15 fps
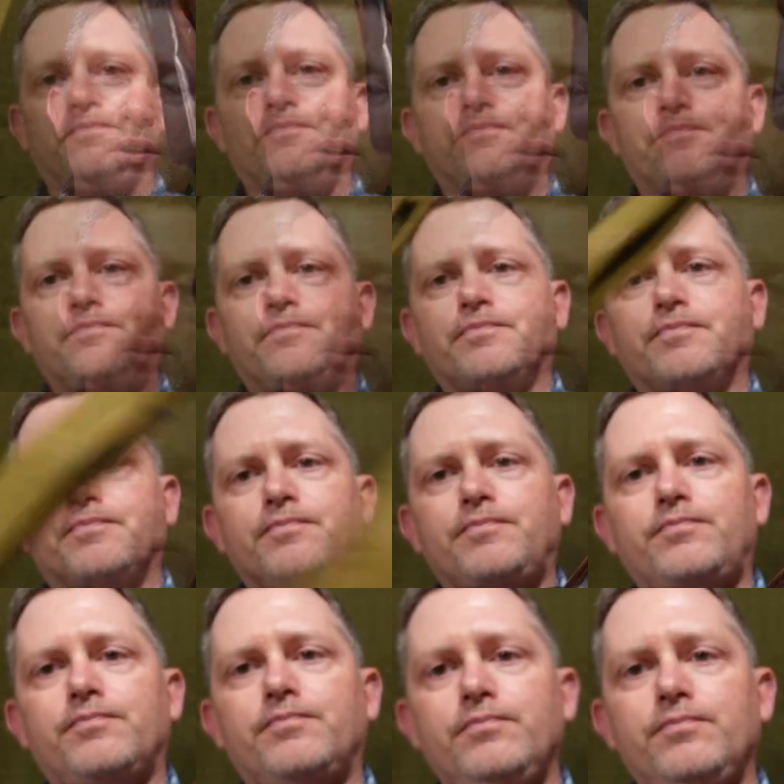
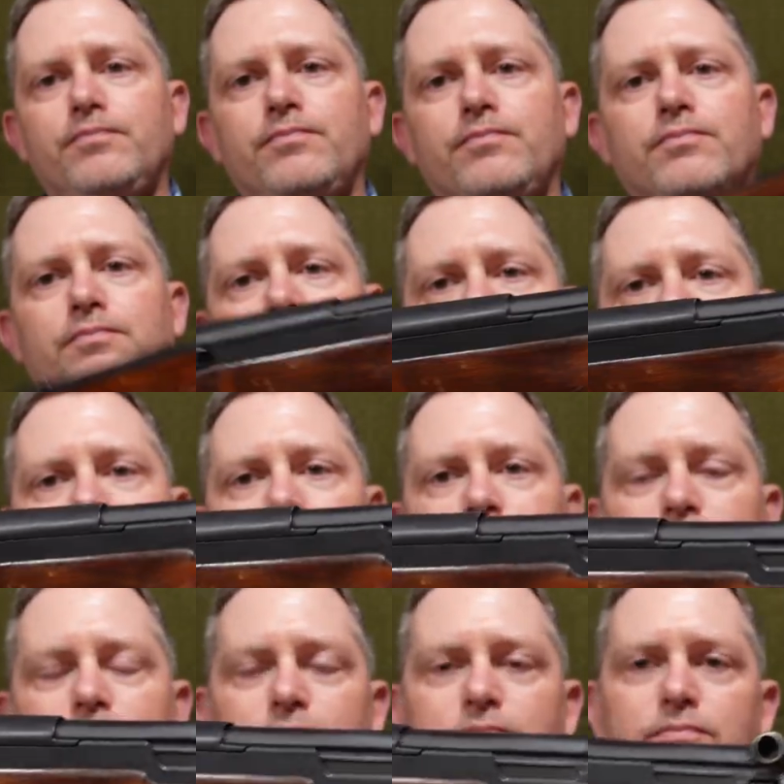
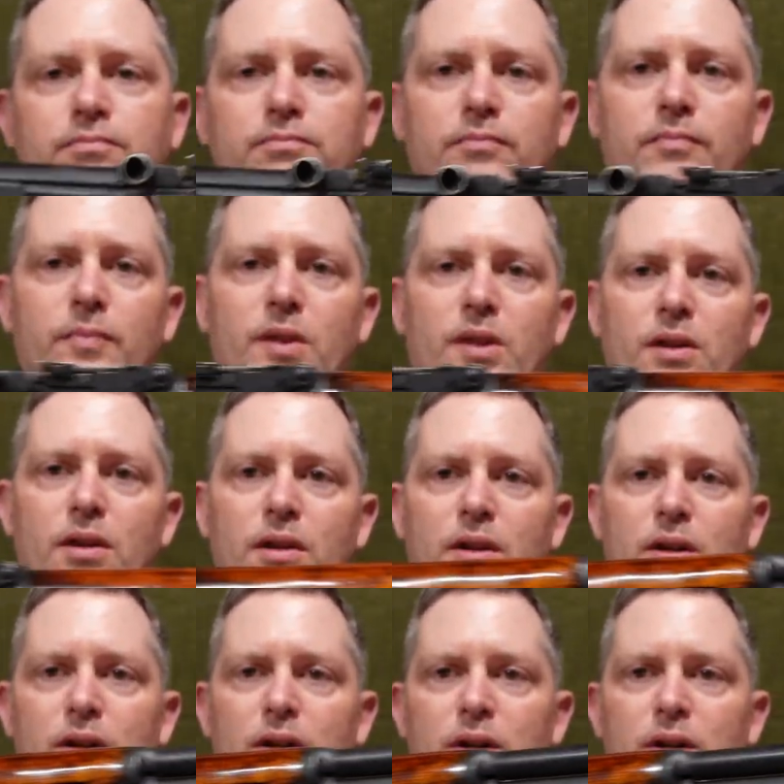(silence)